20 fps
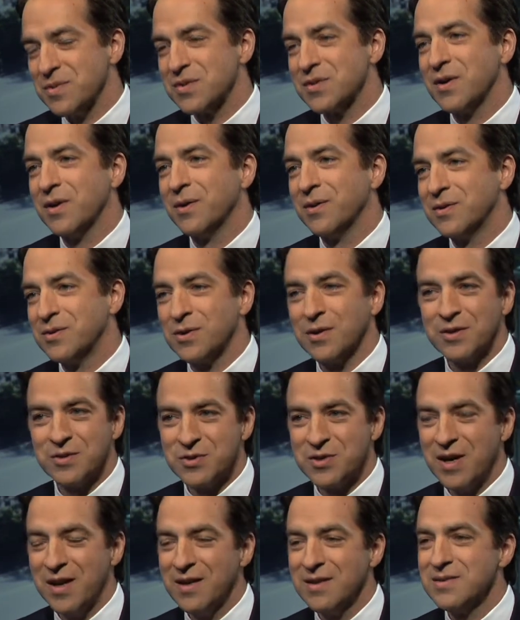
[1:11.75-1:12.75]
So mm. took a
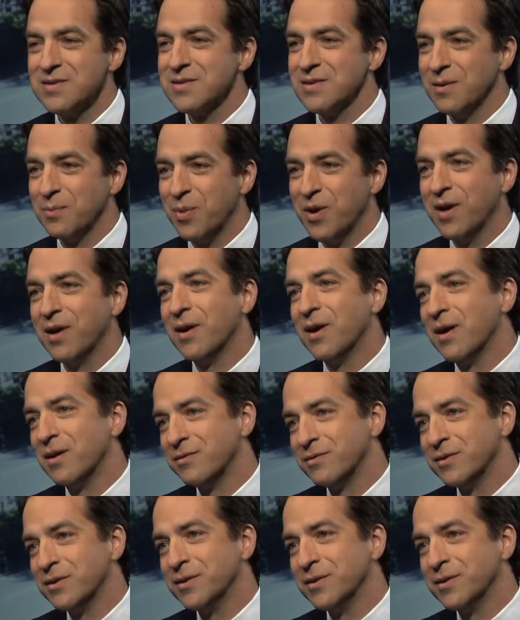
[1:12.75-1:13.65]
chance and it paid off.